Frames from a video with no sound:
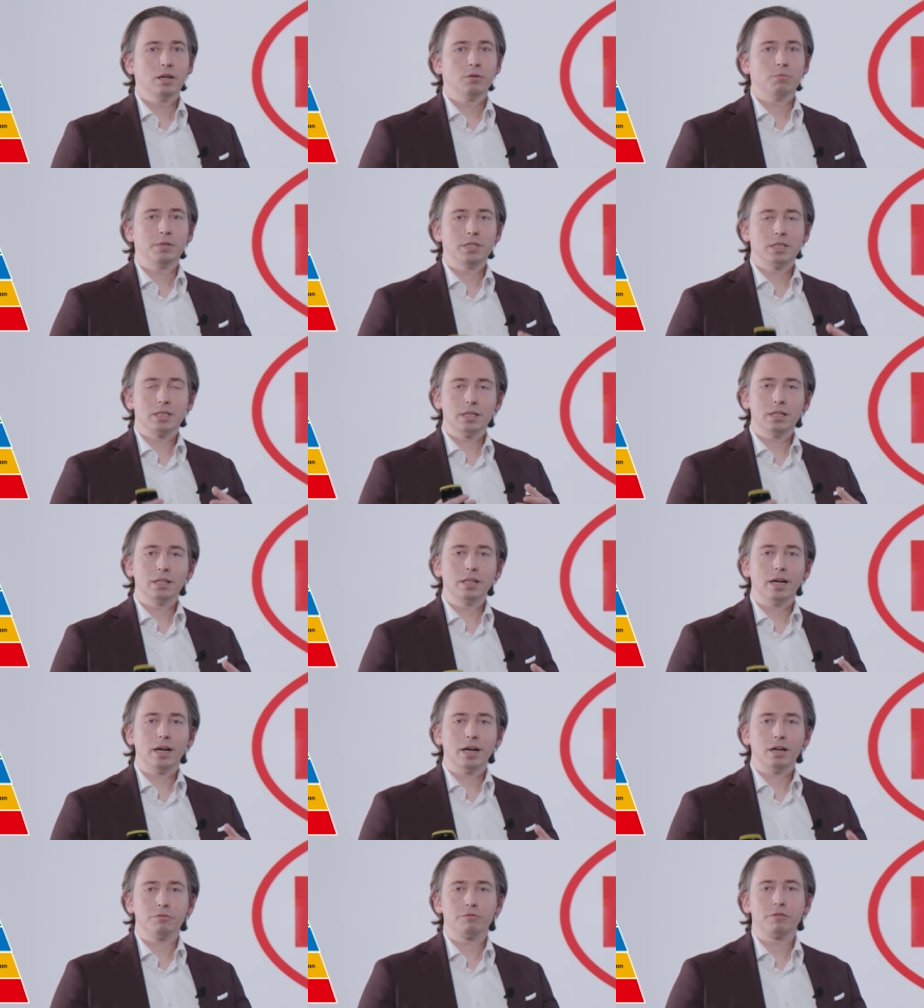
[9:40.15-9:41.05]
we still
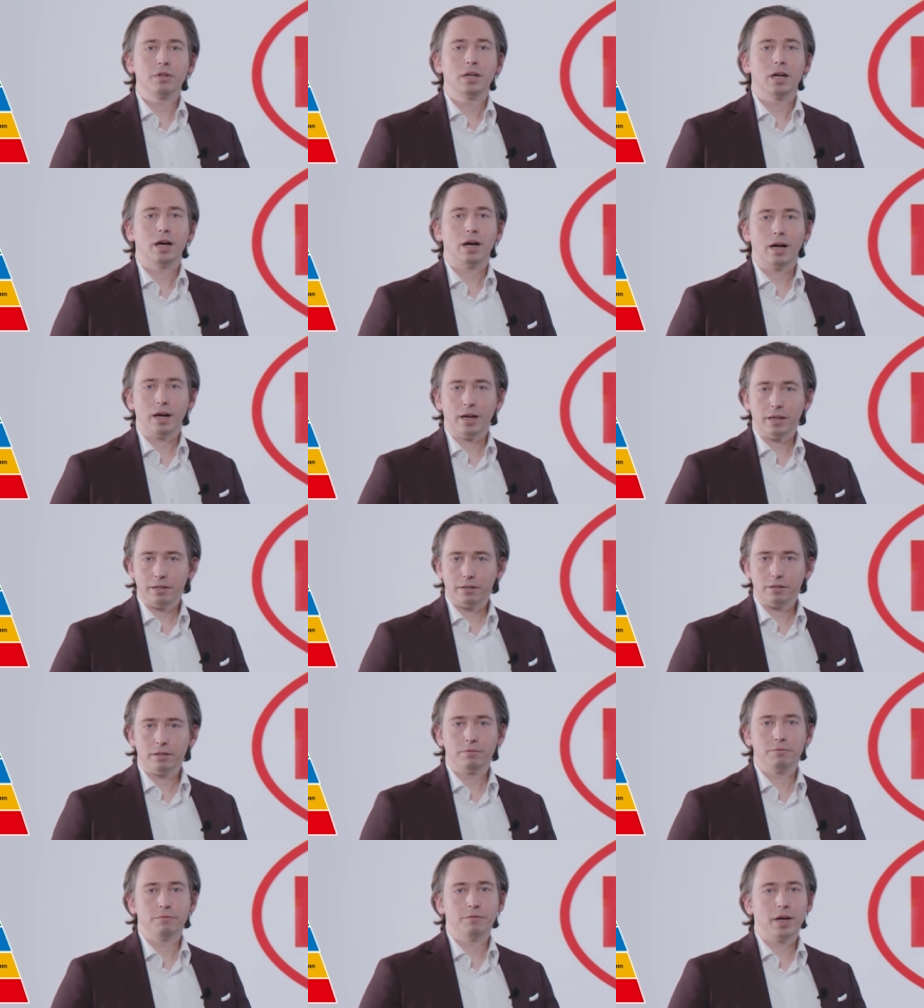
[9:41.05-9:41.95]
have
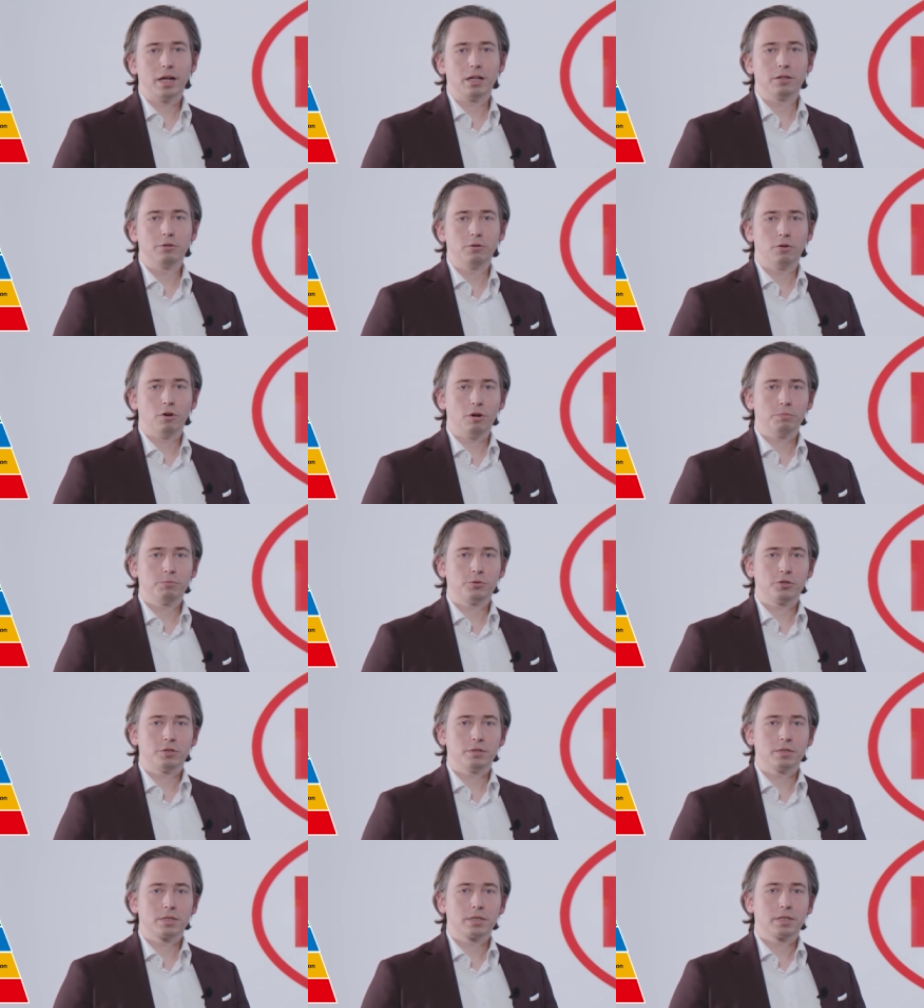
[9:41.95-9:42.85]
higher value
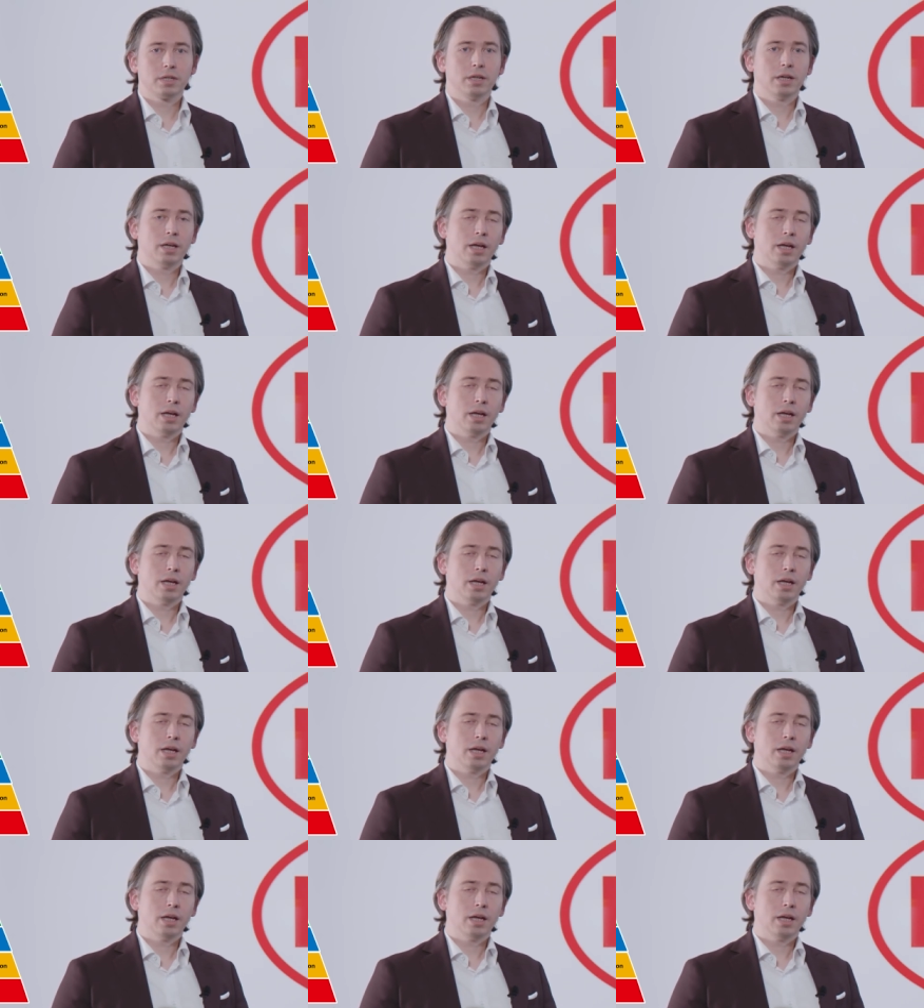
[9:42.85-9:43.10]
options.